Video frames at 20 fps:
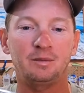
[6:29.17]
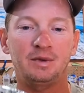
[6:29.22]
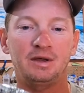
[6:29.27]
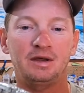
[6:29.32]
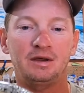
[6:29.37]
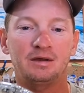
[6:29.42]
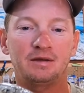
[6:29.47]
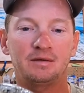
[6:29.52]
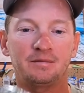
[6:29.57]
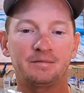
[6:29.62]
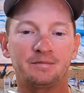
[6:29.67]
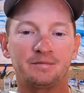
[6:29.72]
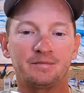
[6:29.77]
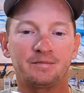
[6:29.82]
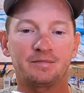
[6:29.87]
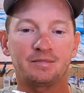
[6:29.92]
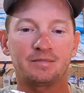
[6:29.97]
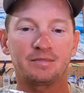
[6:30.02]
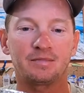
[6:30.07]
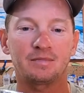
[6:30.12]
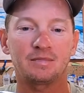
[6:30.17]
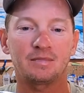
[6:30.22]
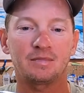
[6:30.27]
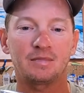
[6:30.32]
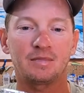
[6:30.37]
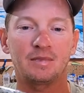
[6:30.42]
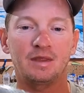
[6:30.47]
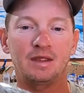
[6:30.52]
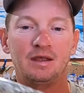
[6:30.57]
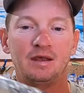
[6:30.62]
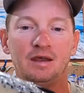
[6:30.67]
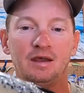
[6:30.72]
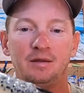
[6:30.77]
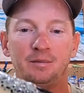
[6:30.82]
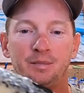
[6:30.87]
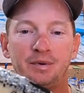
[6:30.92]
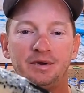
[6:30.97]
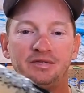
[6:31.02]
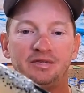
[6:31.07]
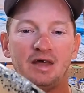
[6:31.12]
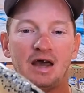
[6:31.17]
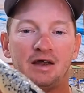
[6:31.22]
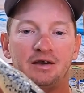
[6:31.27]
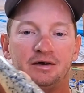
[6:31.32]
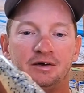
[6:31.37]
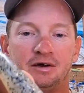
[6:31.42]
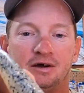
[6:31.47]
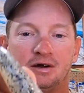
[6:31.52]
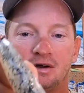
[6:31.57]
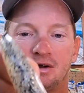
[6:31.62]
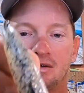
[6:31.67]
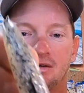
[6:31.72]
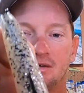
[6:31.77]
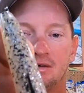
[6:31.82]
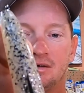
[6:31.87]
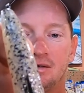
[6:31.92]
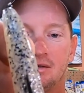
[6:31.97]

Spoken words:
bit and put that hook